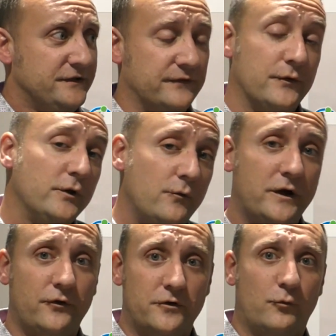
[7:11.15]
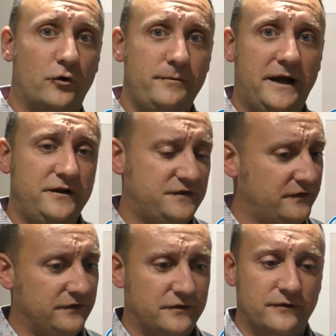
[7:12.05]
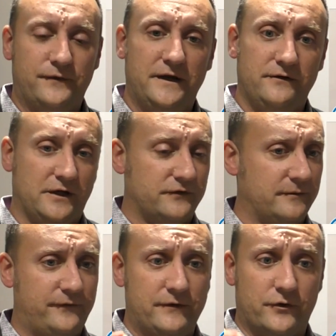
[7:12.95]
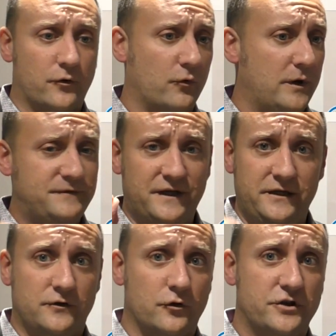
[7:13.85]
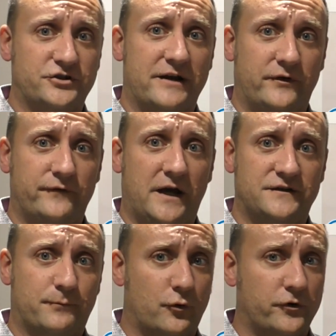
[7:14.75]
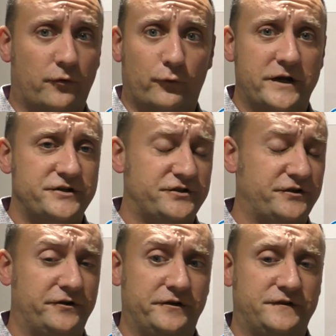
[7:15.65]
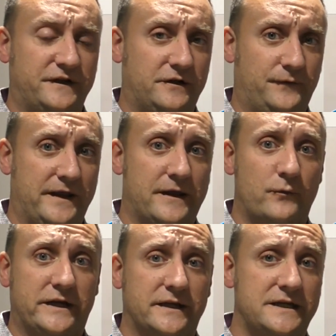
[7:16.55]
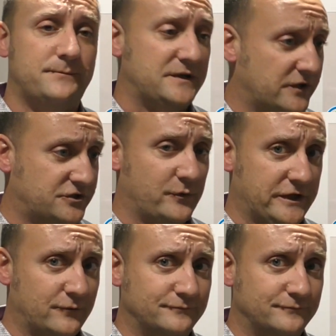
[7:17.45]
So if you really want to learn more about us, do a favor, you know, do me a favor, go to our website, go to the Travel Advisor portal, register yourself, and then we can keep in touch with you.